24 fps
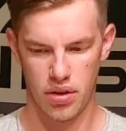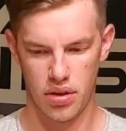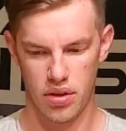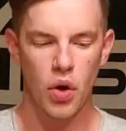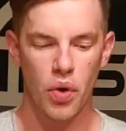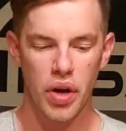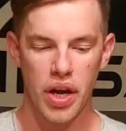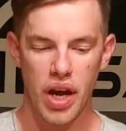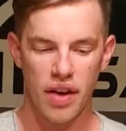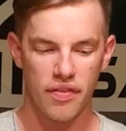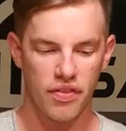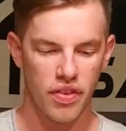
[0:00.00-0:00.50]

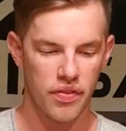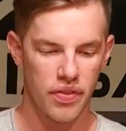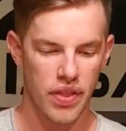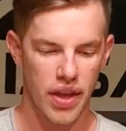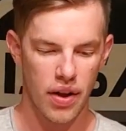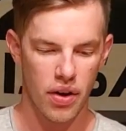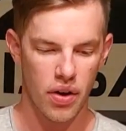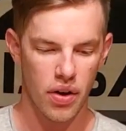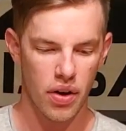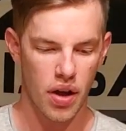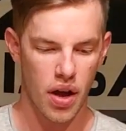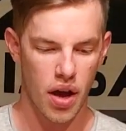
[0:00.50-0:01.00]
Going off of
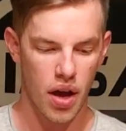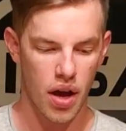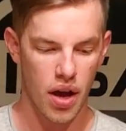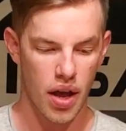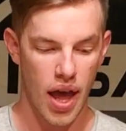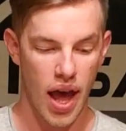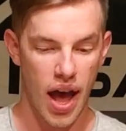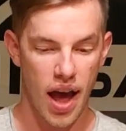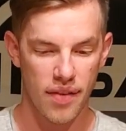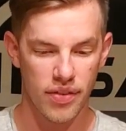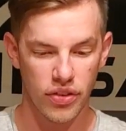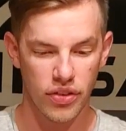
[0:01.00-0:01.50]
there,
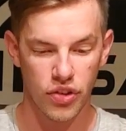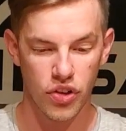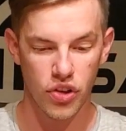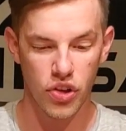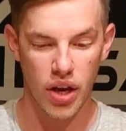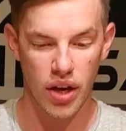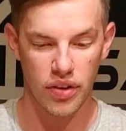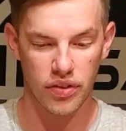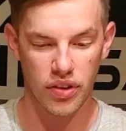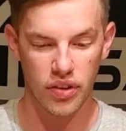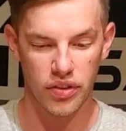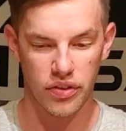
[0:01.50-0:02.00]
obviously
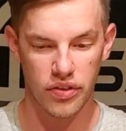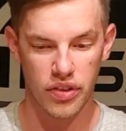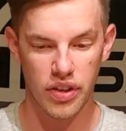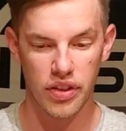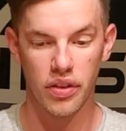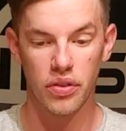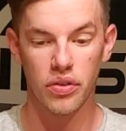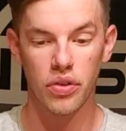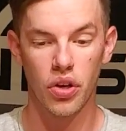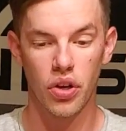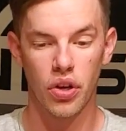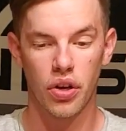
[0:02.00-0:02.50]
you guys can see
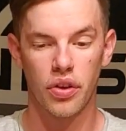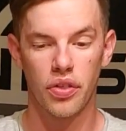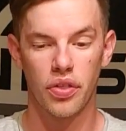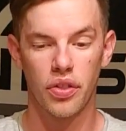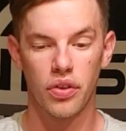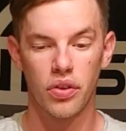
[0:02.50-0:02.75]
the look.